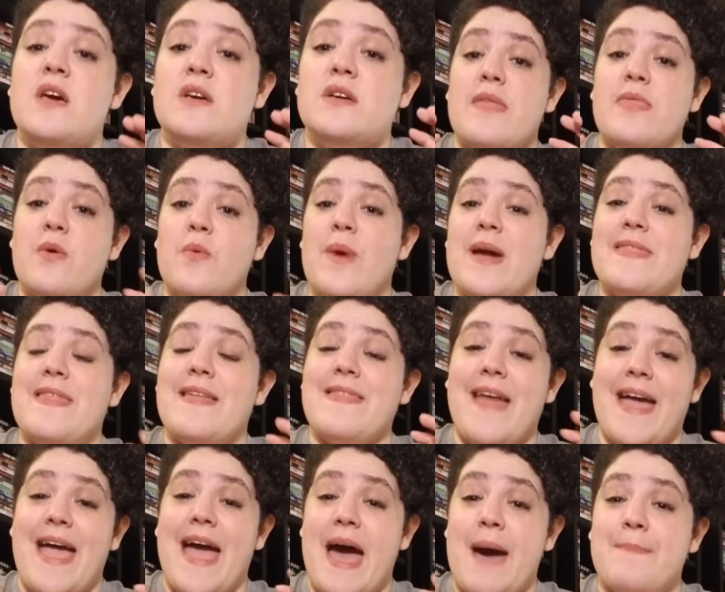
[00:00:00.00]
The way that
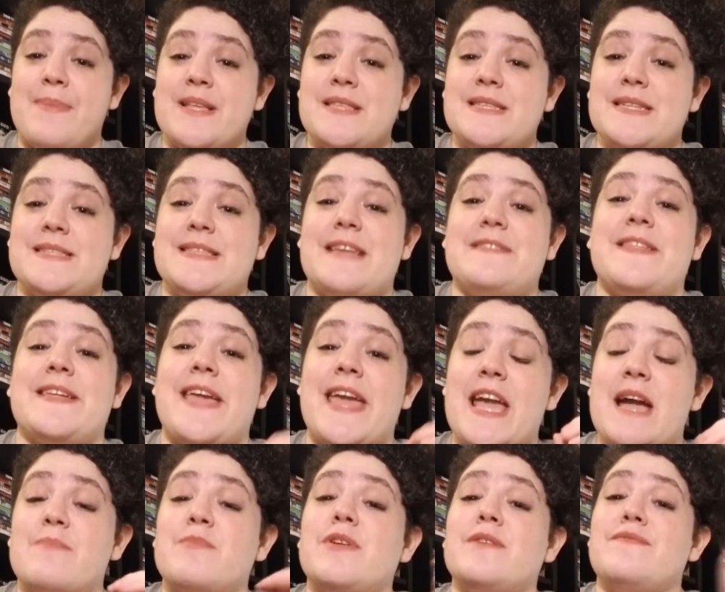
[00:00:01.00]
happens is that the
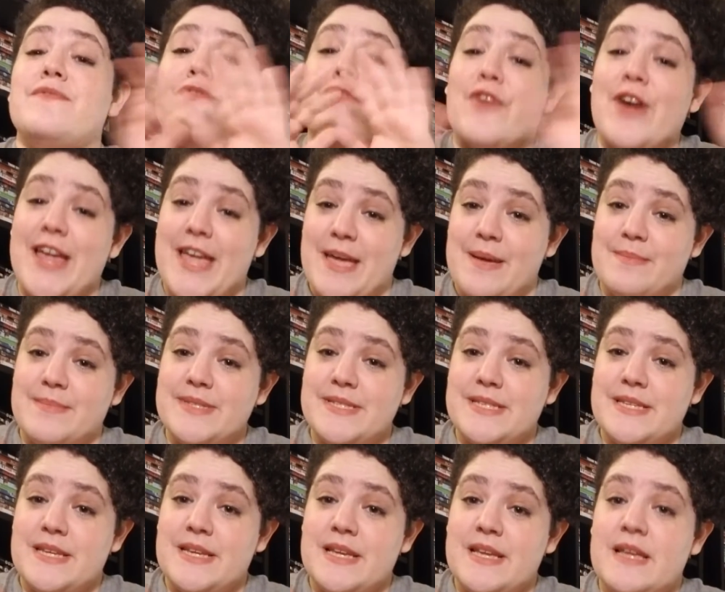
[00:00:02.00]
camera
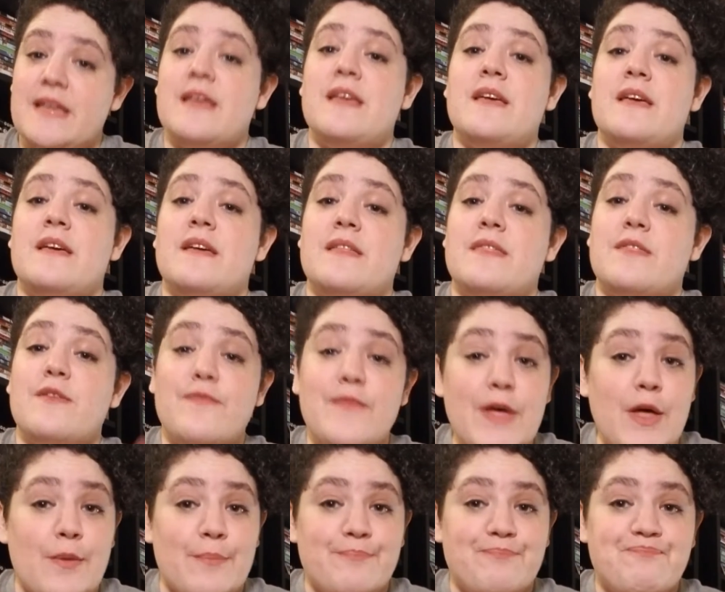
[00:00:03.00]
frames the
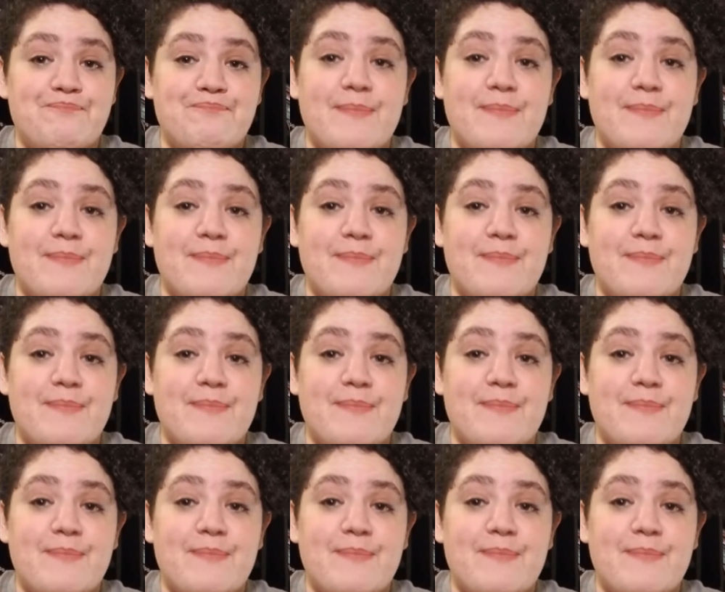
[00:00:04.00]
film.